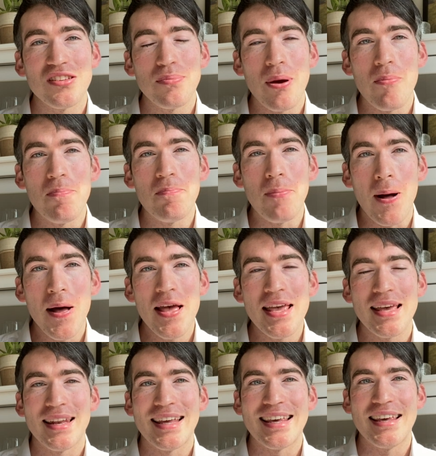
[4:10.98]
about buying
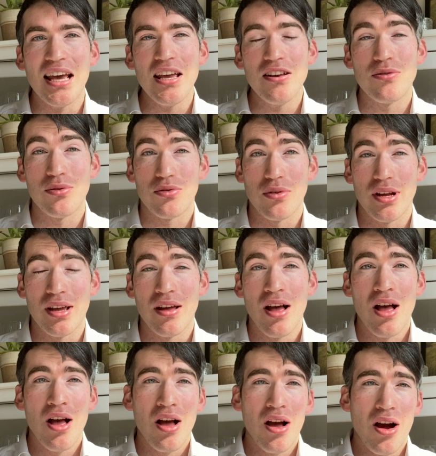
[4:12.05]
an engagement ring
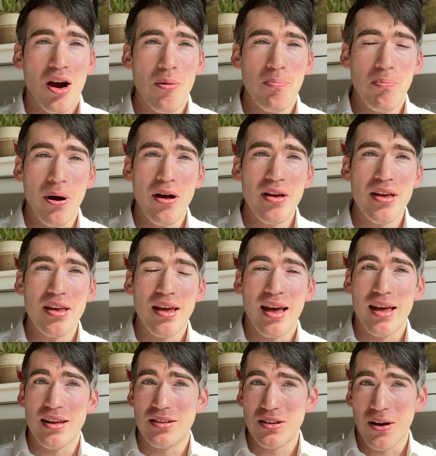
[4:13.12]
or buying
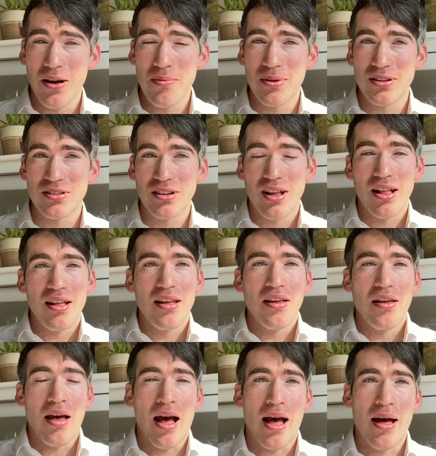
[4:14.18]
a diamond,
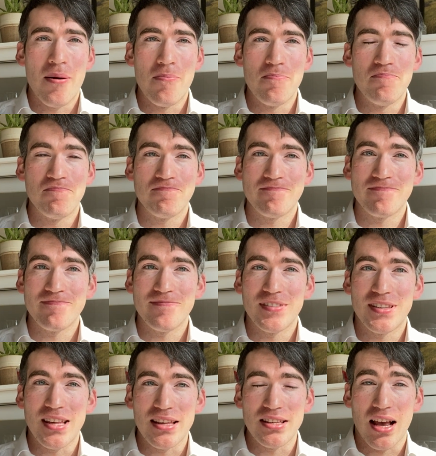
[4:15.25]

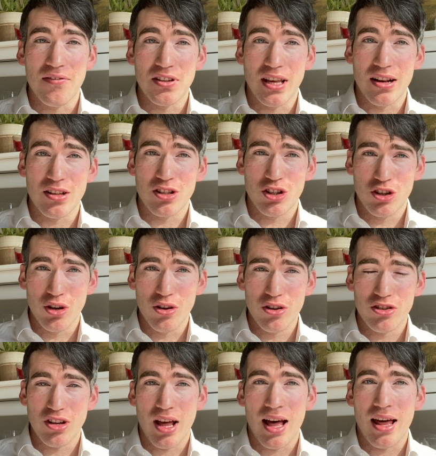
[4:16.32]
says you have to get a
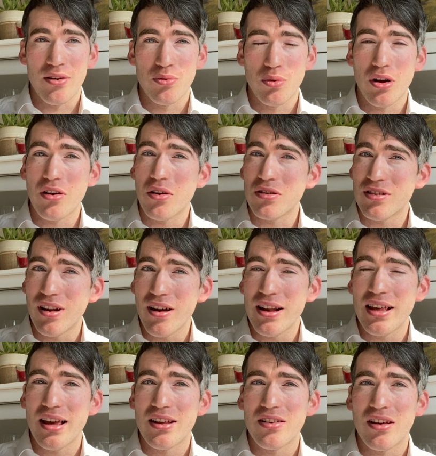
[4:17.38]
cert. And we're going to go
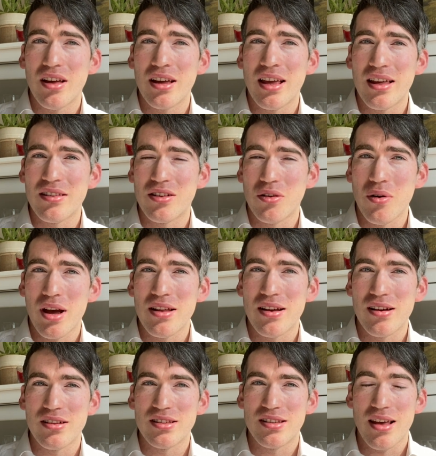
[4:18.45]
slightly against the grain
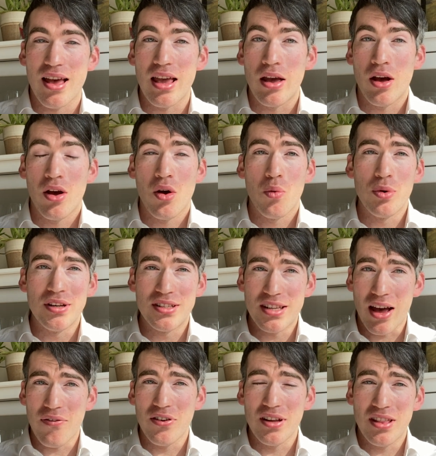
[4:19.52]
here and say we
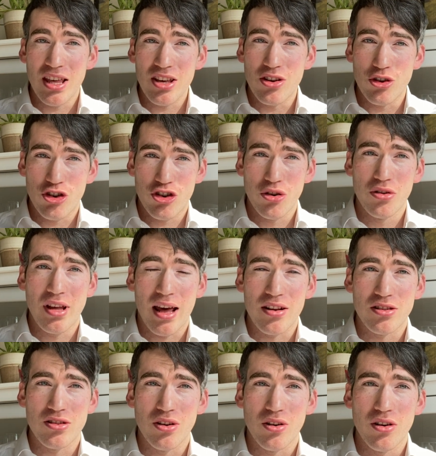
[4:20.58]
definitely think you should get a
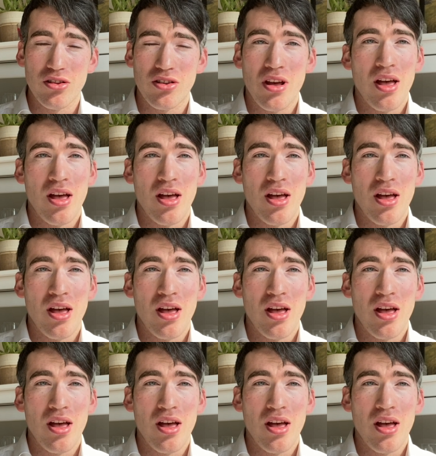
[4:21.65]
cert.